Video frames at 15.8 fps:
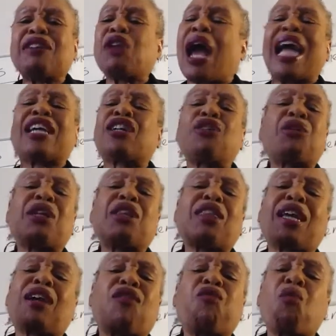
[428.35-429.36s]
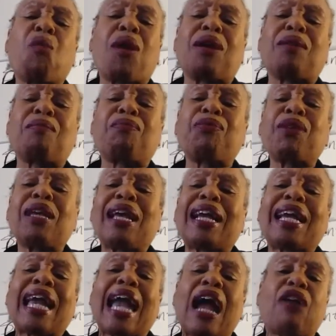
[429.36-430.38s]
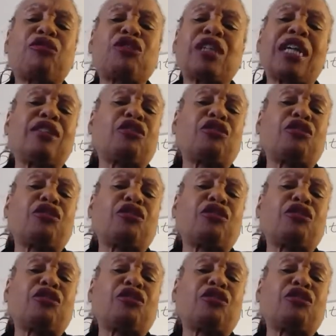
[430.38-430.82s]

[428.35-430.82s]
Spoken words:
I can only think of one, couch and